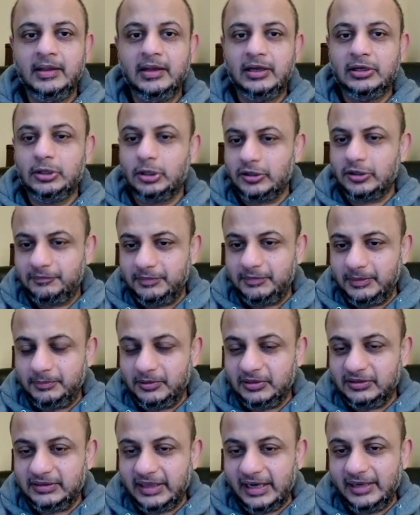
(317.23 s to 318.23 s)
A lot of
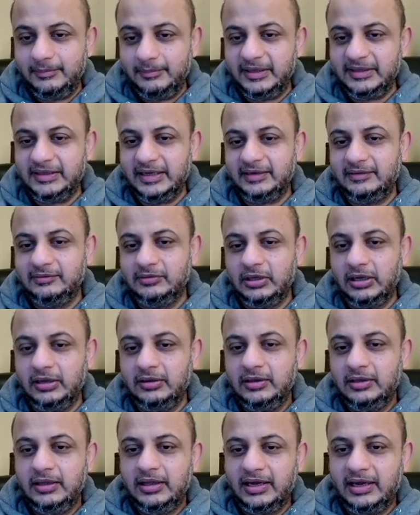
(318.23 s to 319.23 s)
people tell me
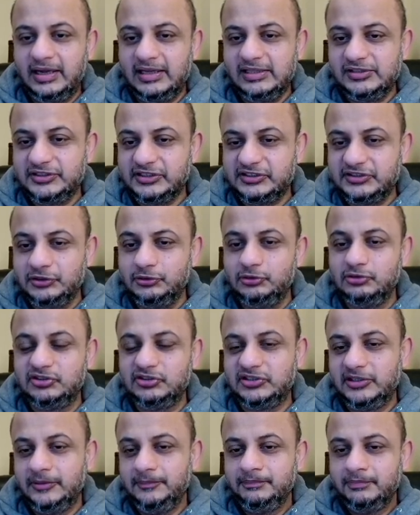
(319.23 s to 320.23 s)
that I'll just
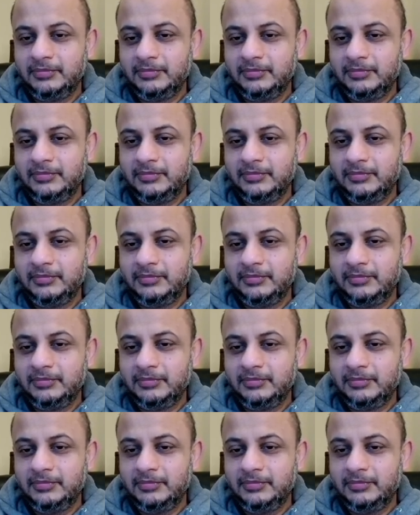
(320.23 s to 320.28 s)
use